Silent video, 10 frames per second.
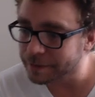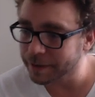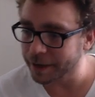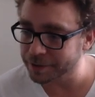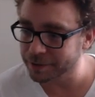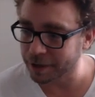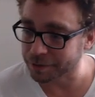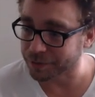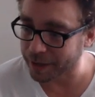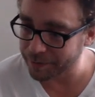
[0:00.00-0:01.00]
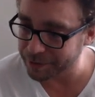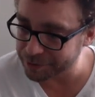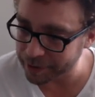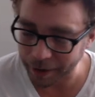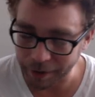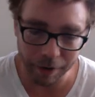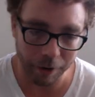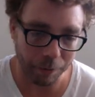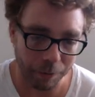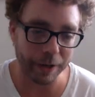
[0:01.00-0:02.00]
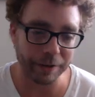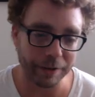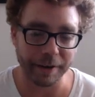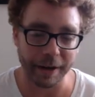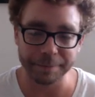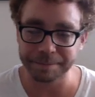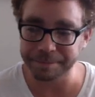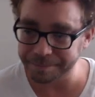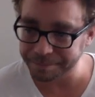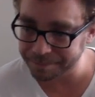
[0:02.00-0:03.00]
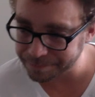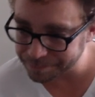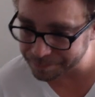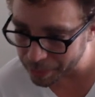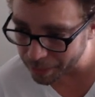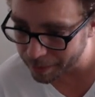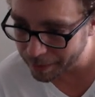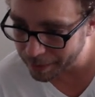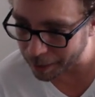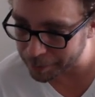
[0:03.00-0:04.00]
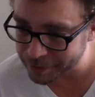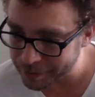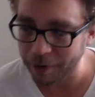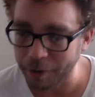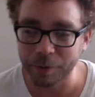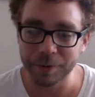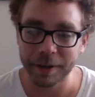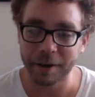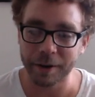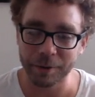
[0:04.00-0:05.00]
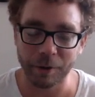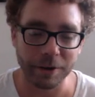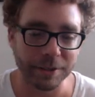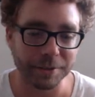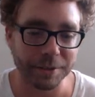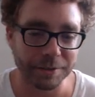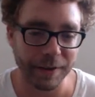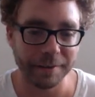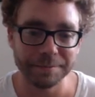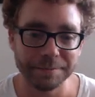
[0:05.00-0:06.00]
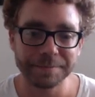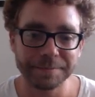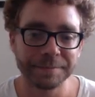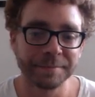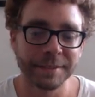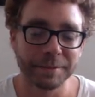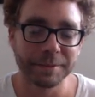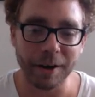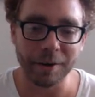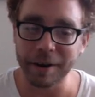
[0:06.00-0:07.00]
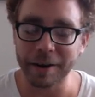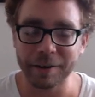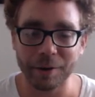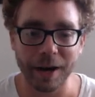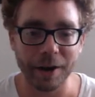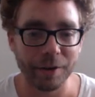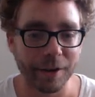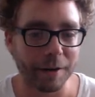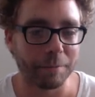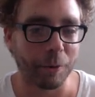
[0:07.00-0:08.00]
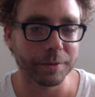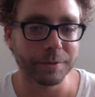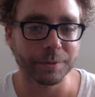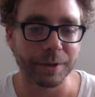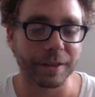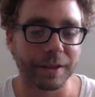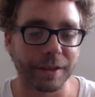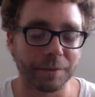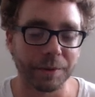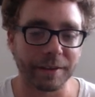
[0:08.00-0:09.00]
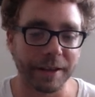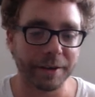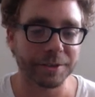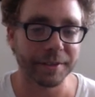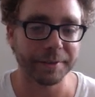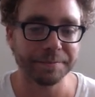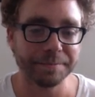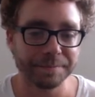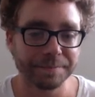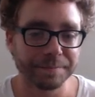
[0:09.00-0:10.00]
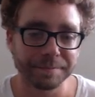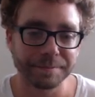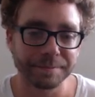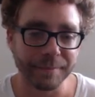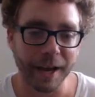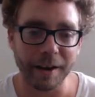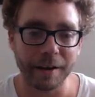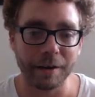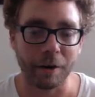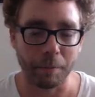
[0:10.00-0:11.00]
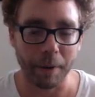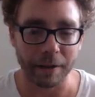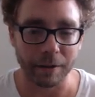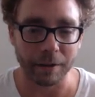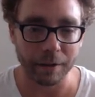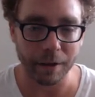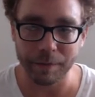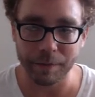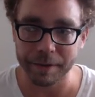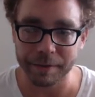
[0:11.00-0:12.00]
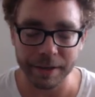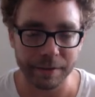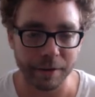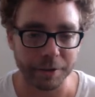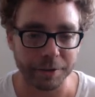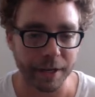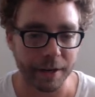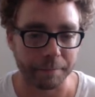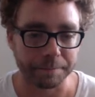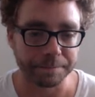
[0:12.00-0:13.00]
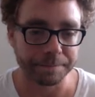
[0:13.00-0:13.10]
Lakers and Dodgers for life. He struck out. Oh, Pui struck out. Oh, you know what? You are a Celtics fan. But I don't know how you got on board with the Lakers thing. Oh man, a lot of empty seats at Dodger Stadium.